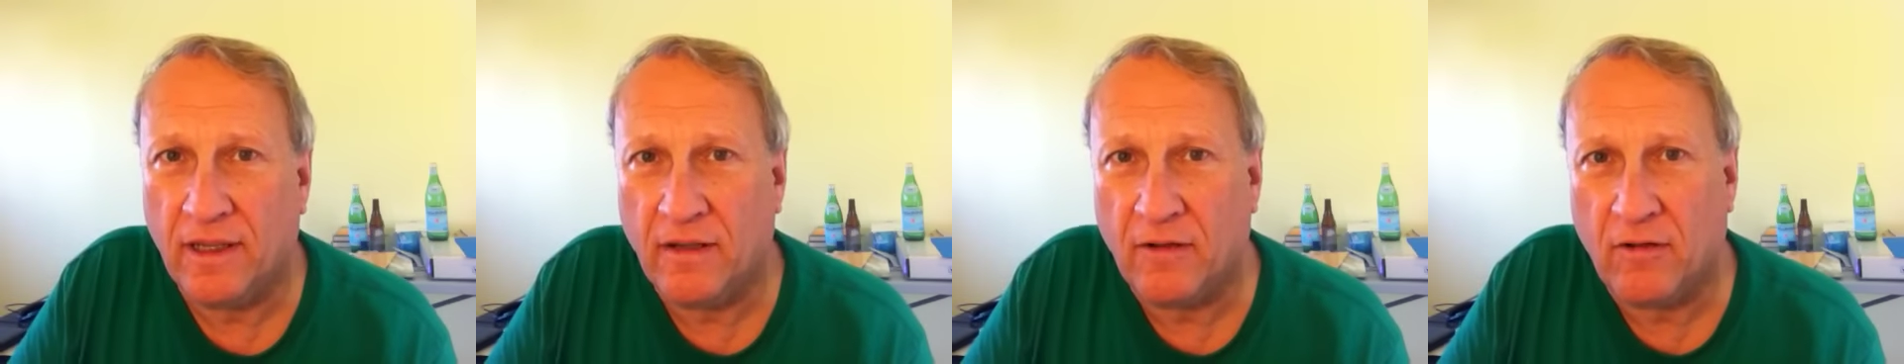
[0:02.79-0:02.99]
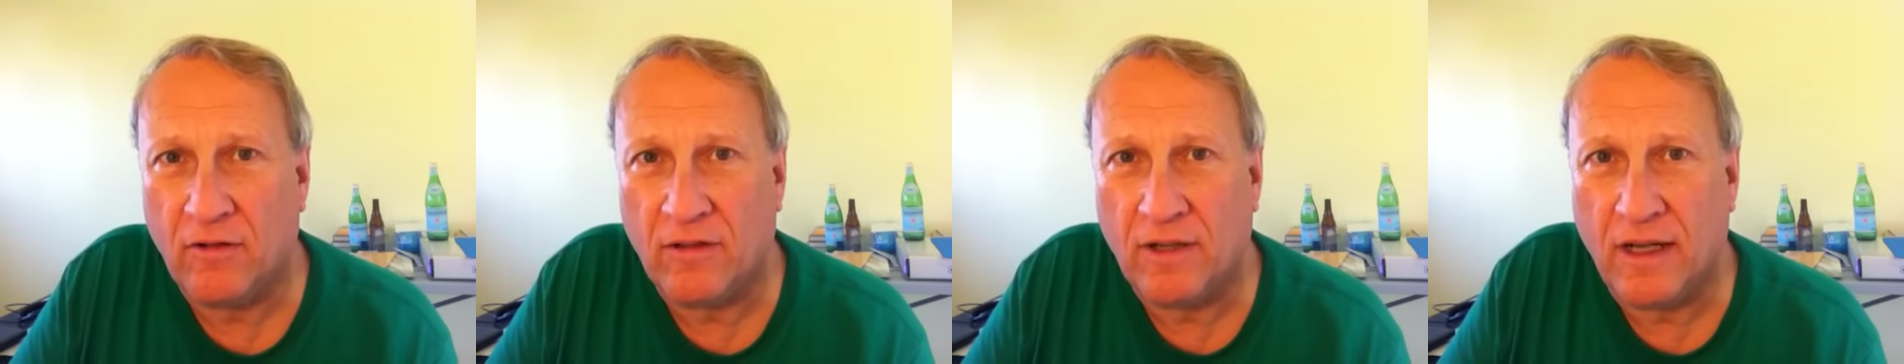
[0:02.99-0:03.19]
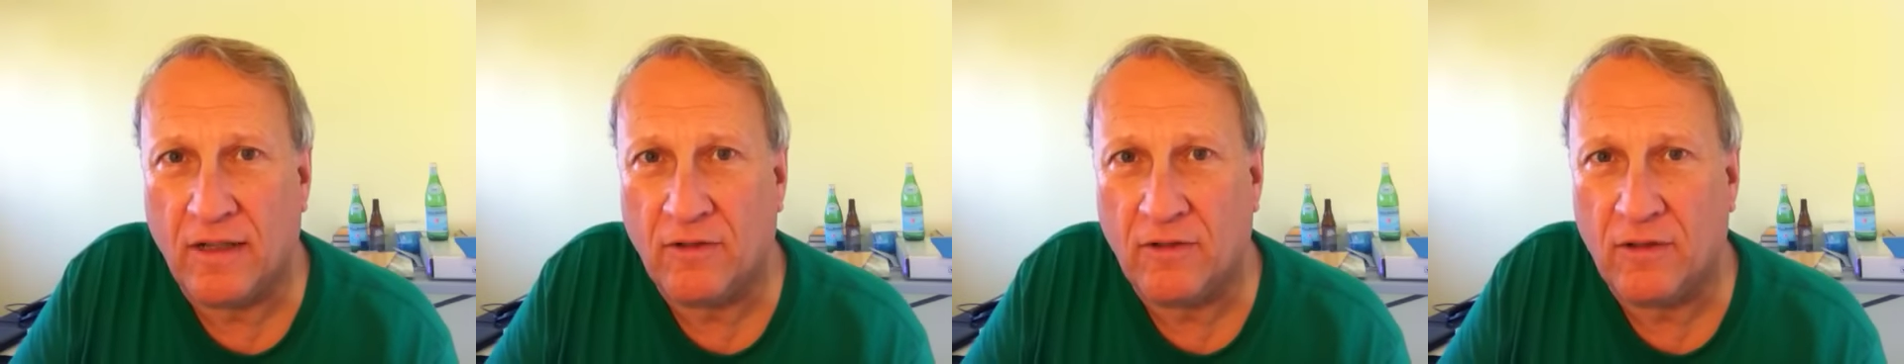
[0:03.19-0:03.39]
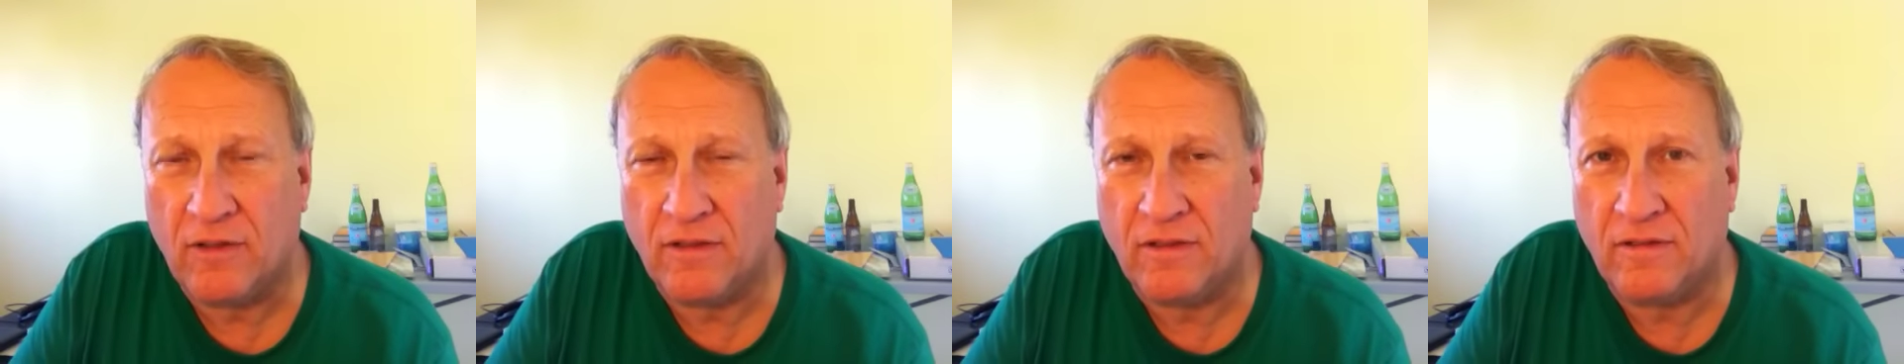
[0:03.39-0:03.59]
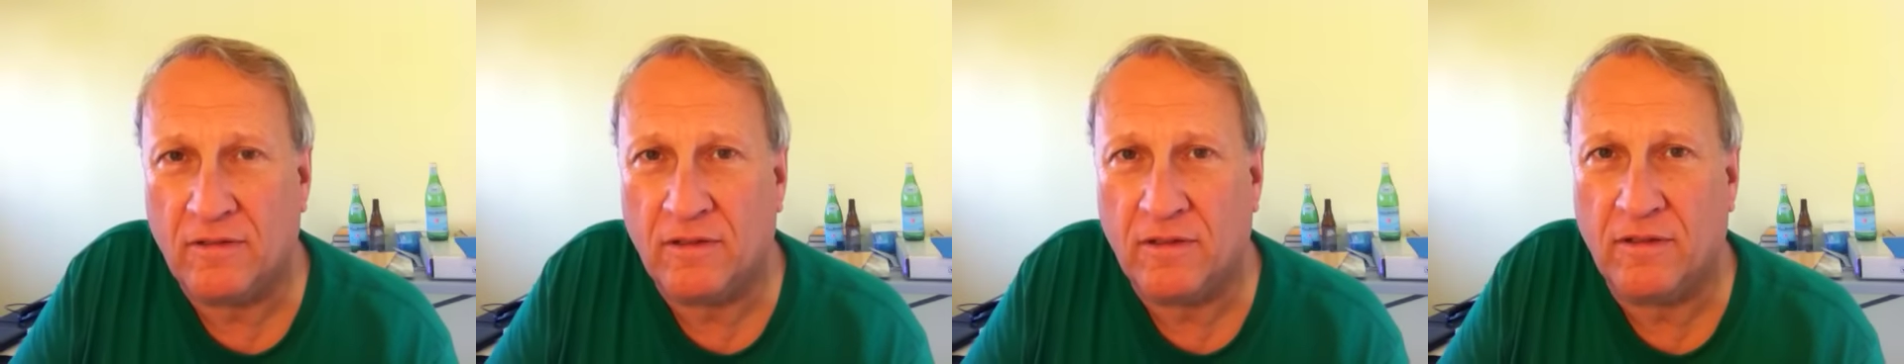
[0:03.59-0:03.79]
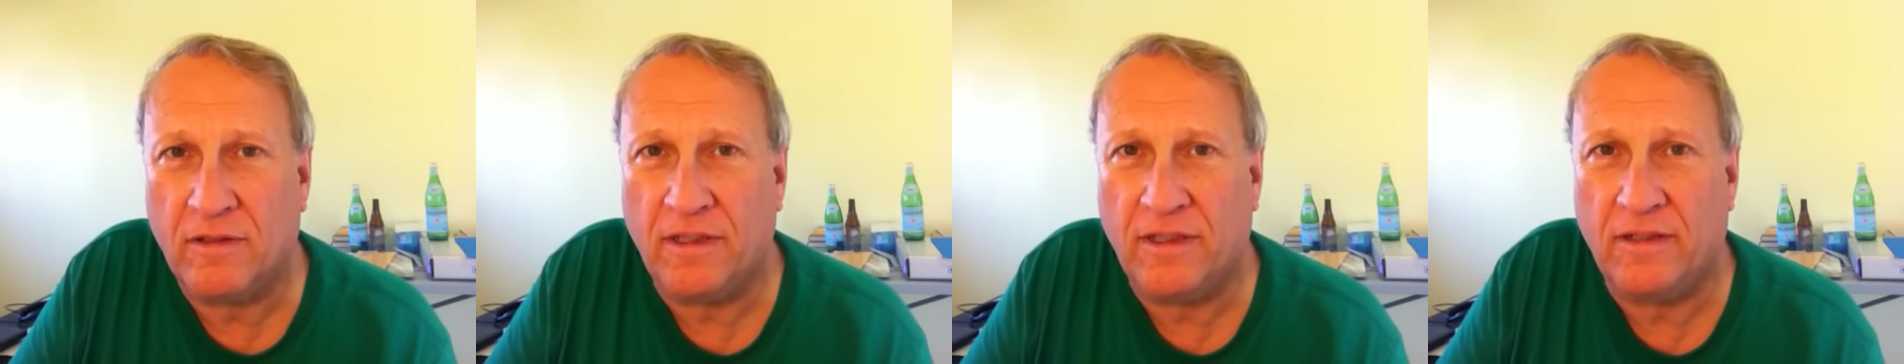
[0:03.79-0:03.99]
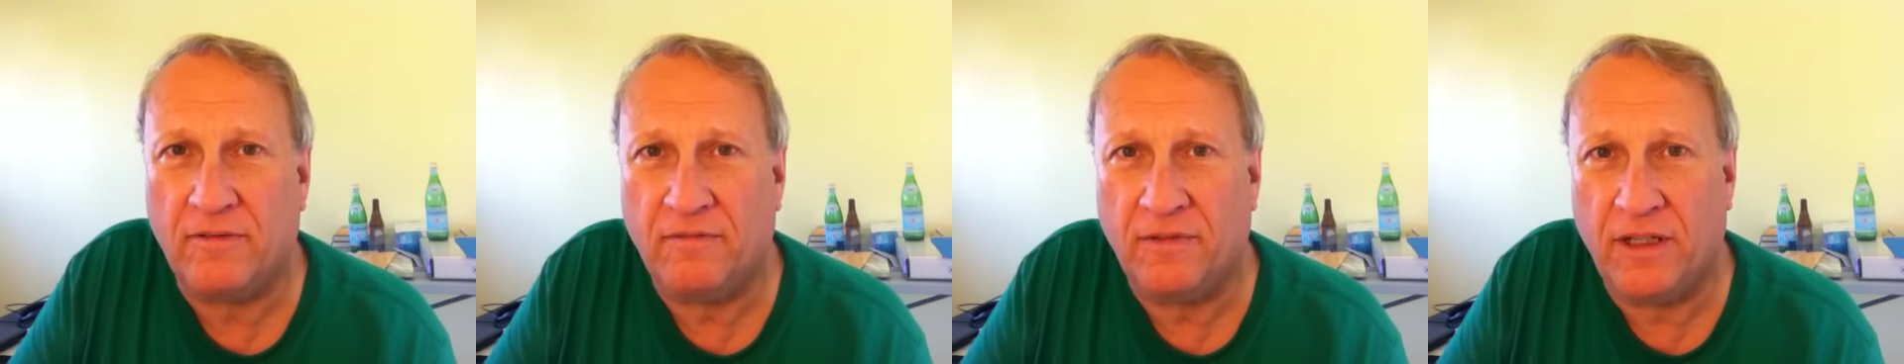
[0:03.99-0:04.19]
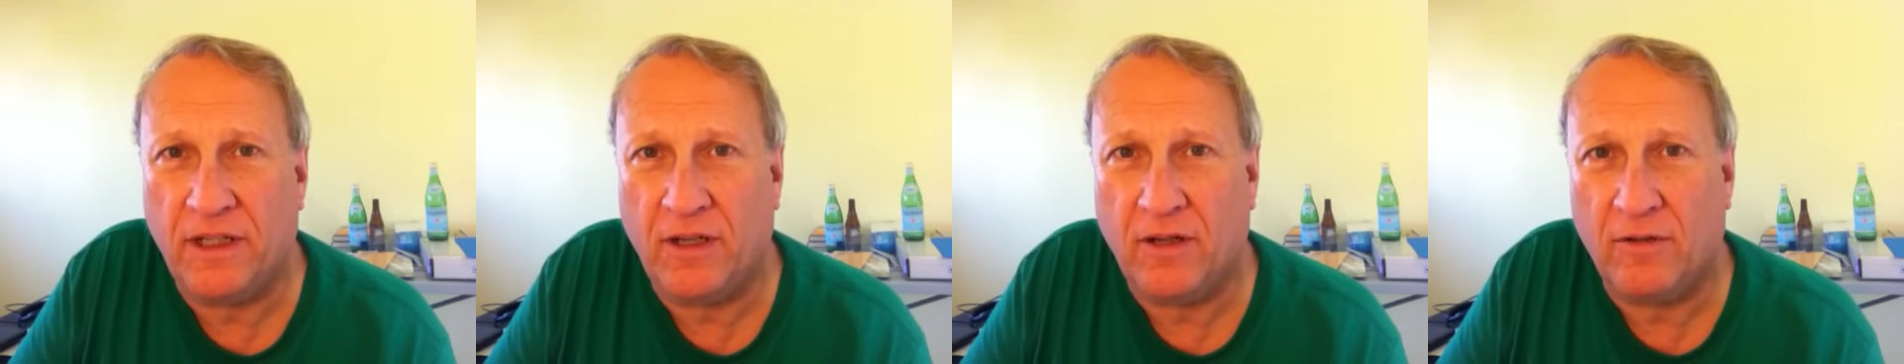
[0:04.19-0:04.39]
introduction to the
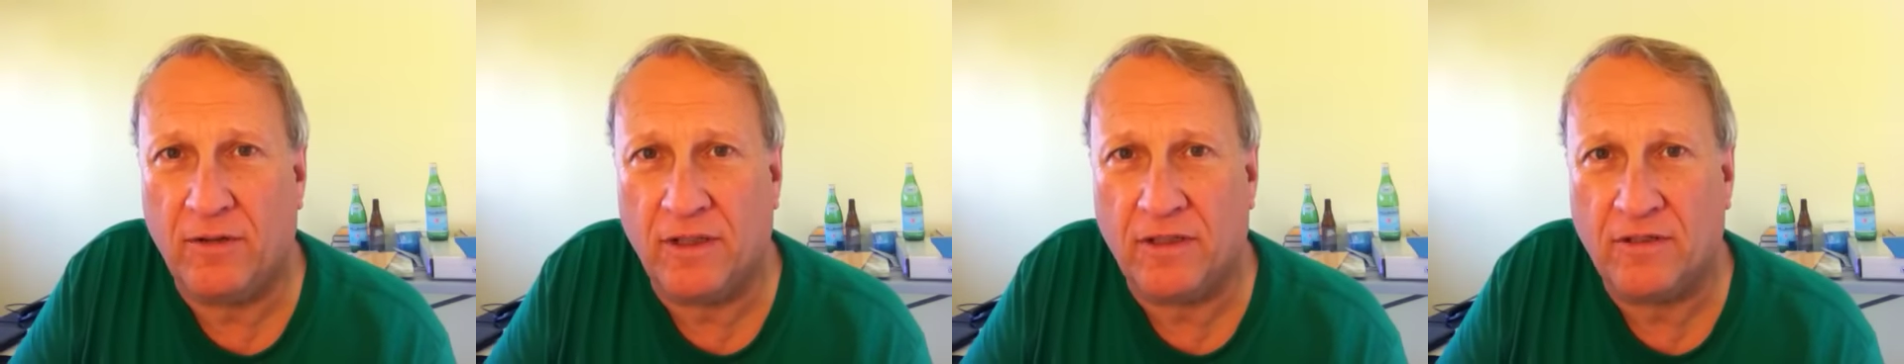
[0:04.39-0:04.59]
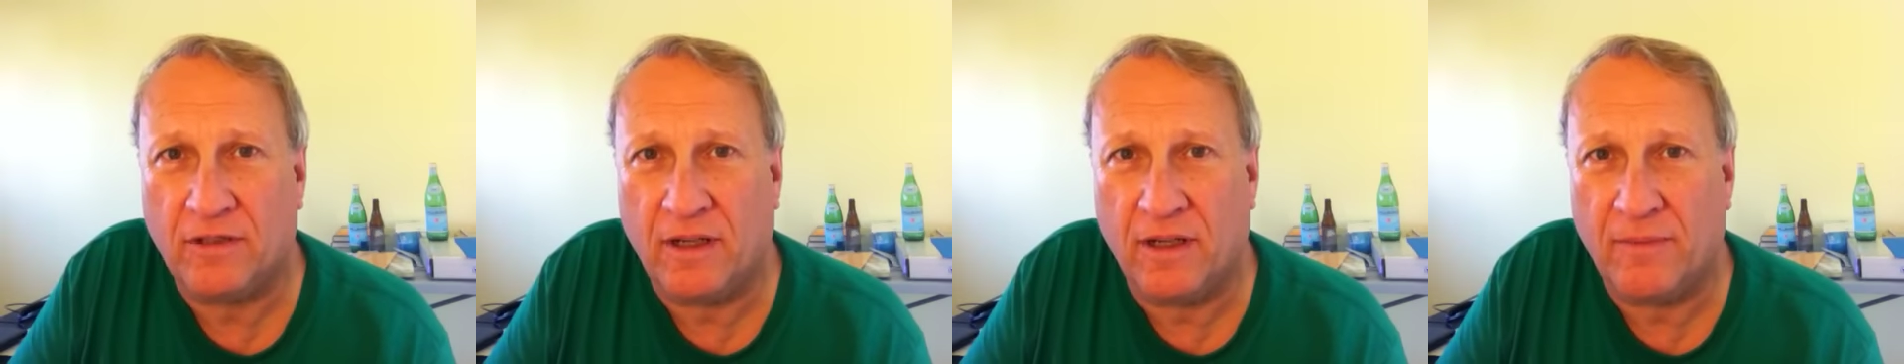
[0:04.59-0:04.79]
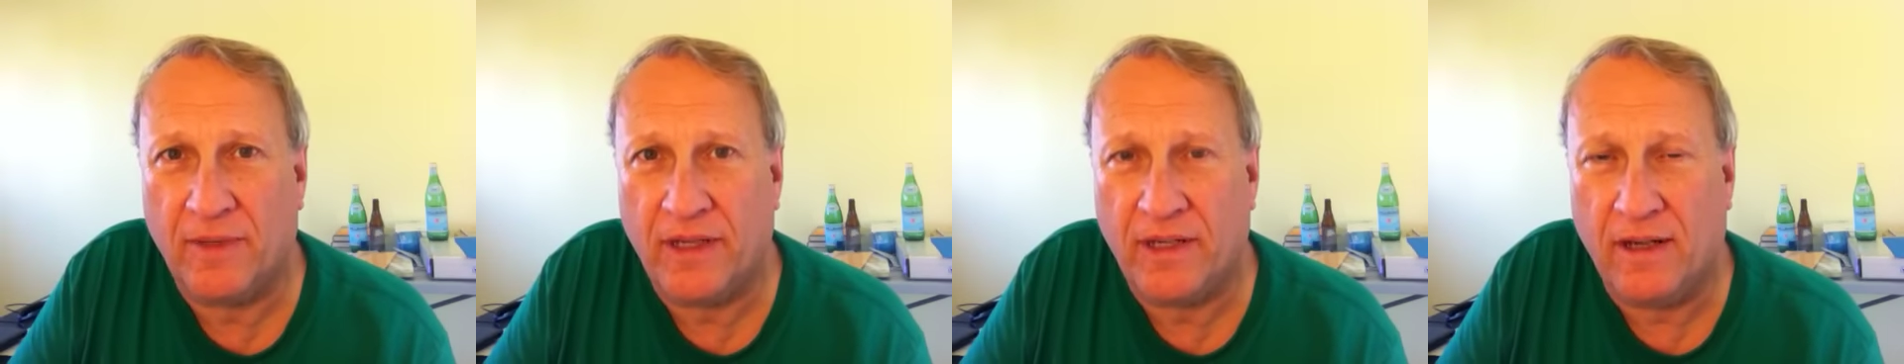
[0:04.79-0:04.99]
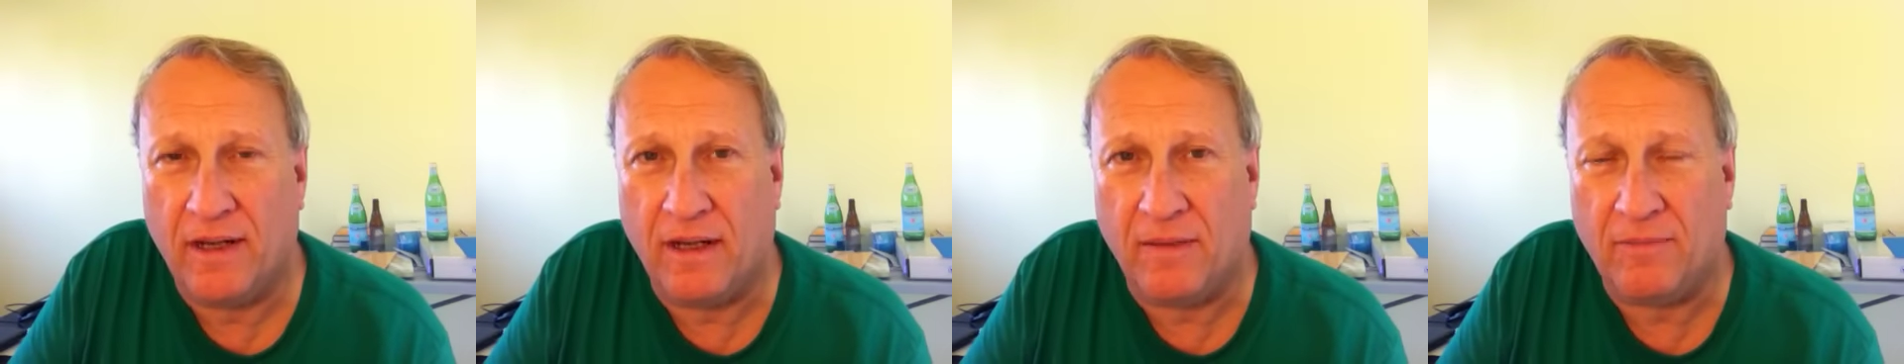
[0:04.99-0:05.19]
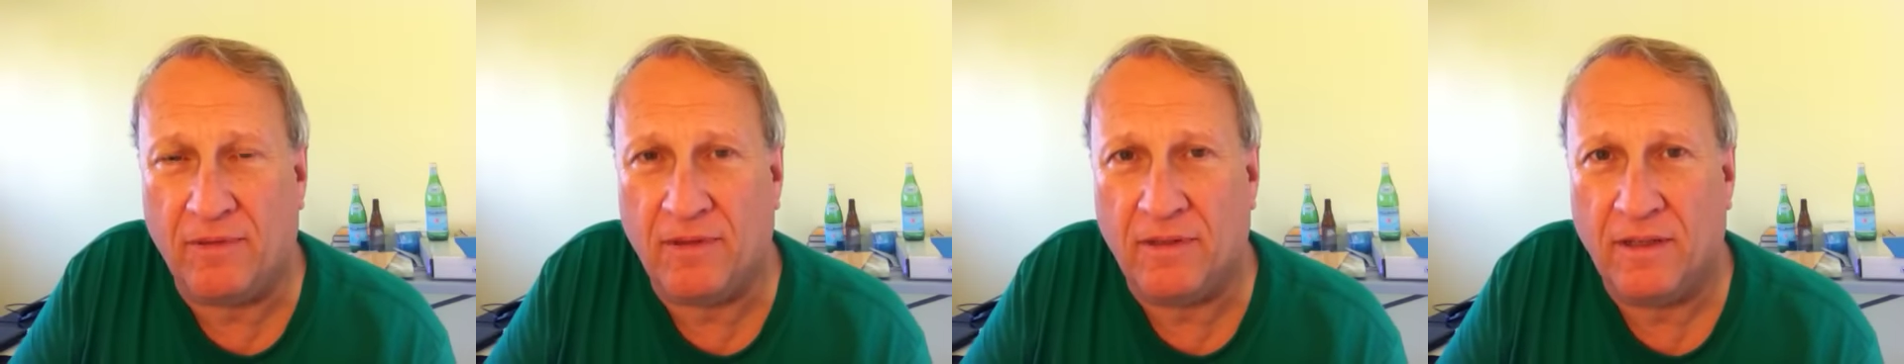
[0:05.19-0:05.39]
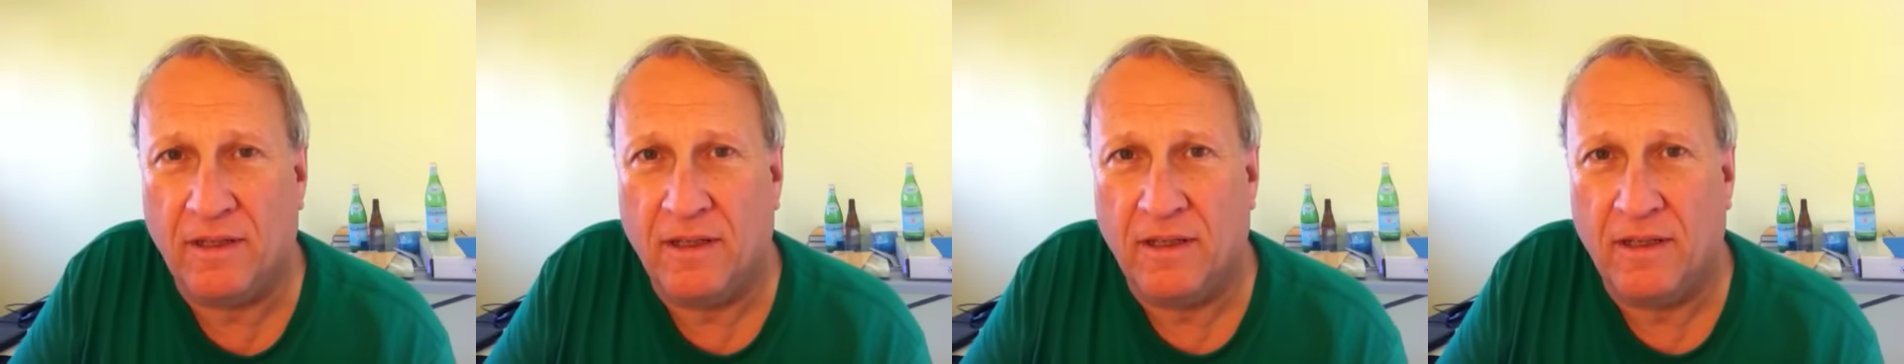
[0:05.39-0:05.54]
video that's coming up.